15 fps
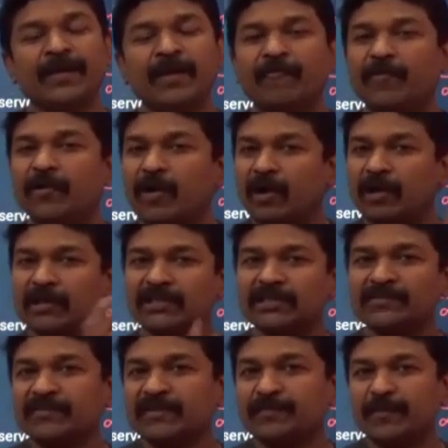When all this
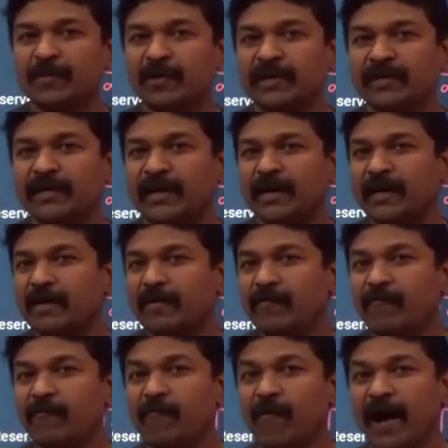is protected,
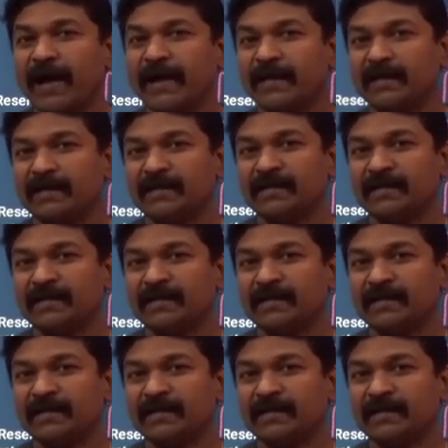why